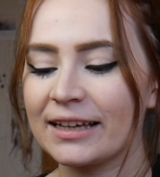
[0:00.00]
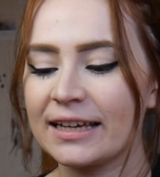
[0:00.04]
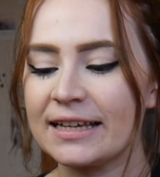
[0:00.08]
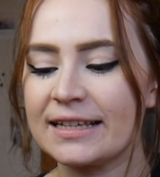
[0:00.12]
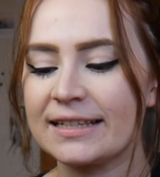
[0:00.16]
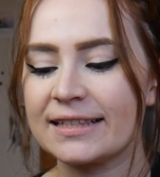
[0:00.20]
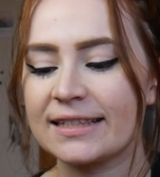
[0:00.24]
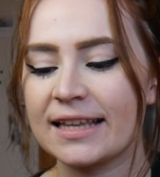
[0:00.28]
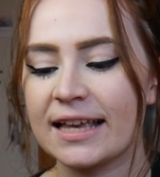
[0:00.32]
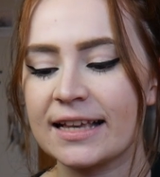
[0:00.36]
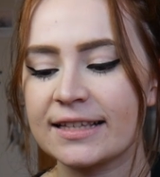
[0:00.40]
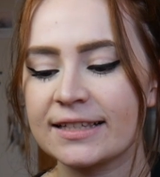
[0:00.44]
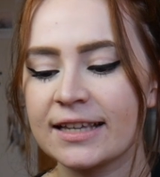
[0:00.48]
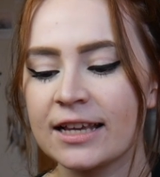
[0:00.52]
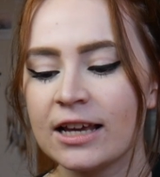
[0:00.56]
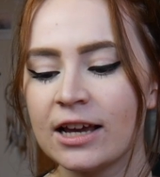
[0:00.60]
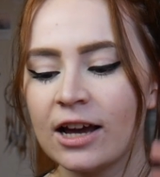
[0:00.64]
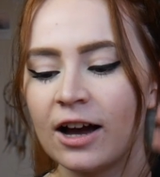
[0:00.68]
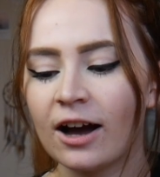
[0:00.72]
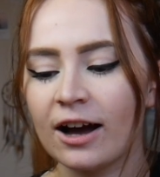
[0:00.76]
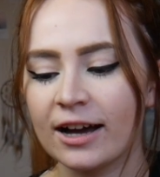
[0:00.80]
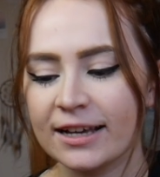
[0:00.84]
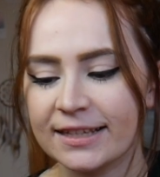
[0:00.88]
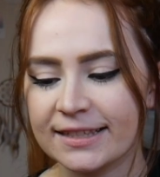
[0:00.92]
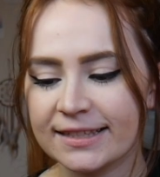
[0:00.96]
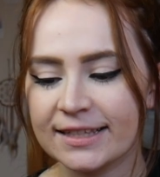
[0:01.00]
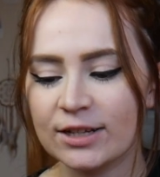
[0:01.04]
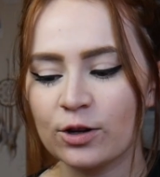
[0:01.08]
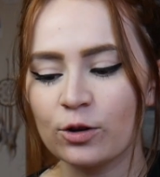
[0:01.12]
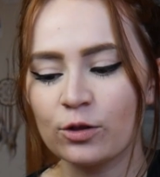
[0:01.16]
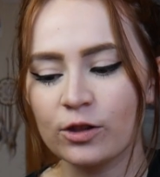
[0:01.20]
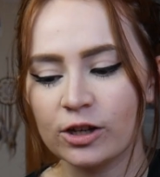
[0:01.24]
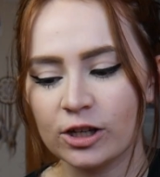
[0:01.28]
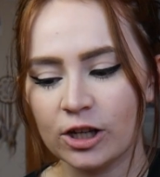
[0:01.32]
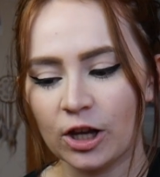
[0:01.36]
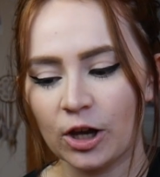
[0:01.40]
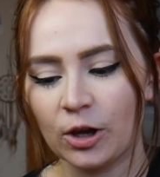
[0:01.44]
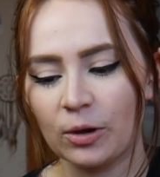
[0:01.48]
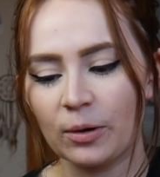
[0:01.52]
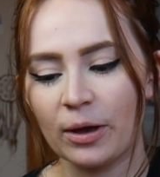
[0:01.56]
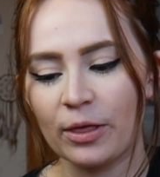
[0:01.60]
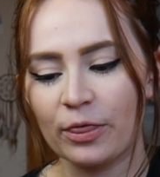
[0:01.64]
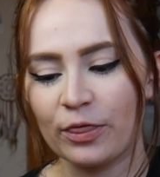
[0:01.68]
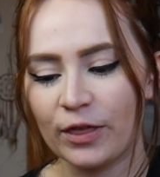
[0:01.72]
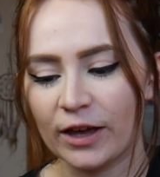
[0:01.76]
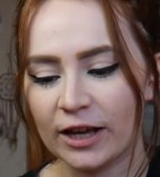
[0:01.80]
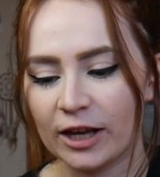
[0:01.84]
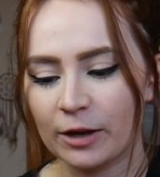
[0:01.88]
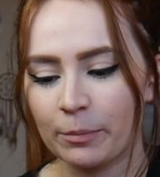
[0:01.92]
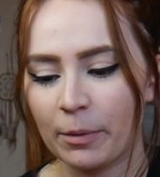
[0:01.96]
It says, "I sit on the loo and
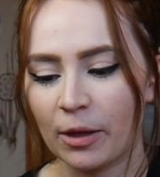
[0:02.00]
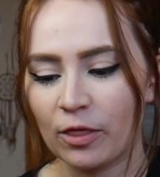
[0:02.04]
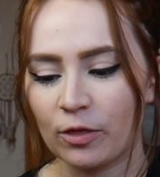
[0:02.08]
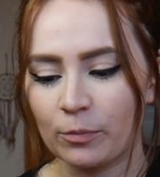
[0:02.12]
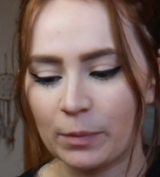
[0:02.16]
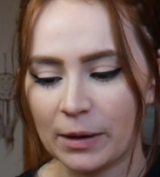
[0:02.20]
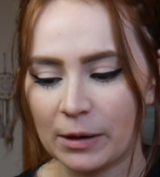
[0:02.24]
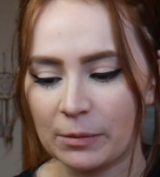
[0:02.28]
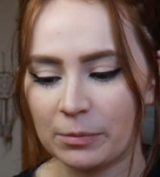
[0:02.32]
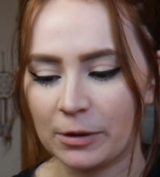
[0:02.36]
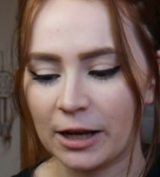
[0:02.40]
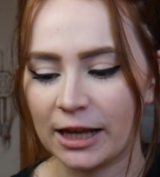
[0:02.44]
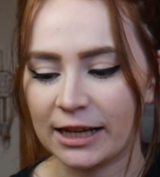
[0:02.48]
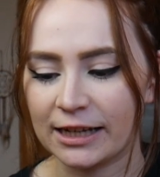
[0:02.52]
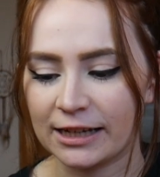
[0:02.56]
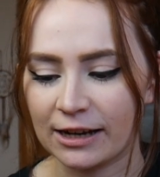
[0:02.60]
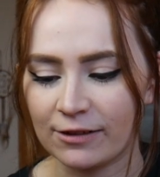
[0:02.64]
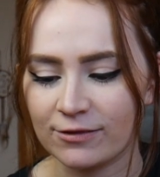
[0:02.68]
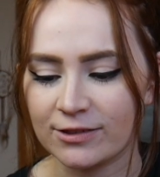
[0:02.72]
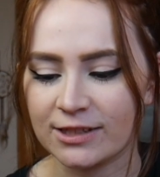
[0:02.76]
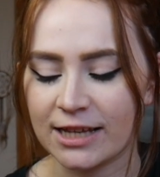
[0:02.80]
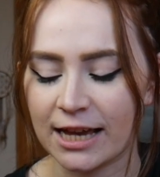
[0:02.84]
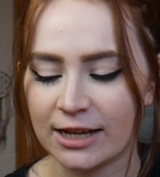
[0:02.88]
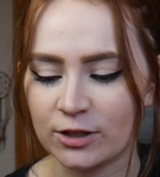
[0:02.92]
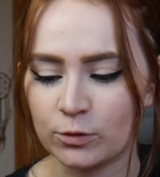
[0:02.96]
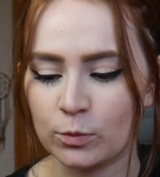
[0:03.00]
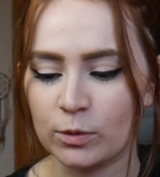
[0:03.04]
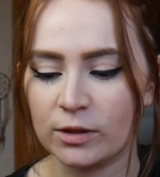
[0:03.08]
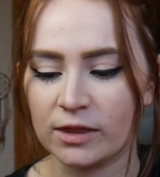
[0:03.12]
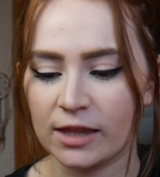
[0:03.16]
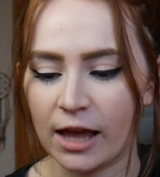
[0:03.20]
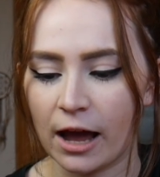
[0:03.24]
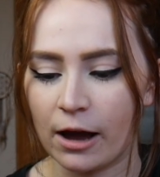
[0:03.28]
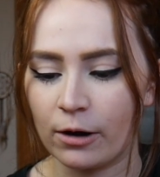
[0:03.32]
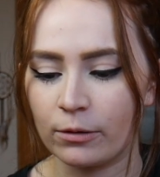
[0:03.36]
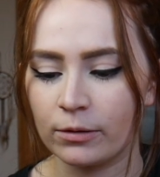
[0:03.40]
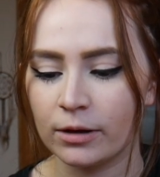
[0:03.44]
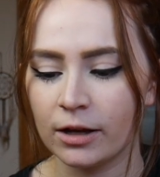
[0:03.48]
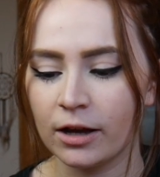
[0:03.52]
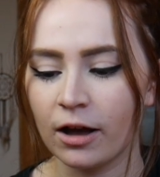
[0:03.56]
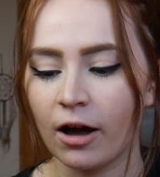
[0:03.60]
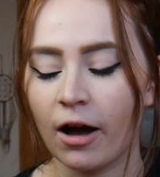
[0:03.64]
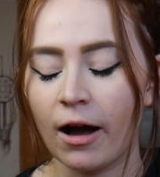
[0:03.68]
think about the people I can have sex with now.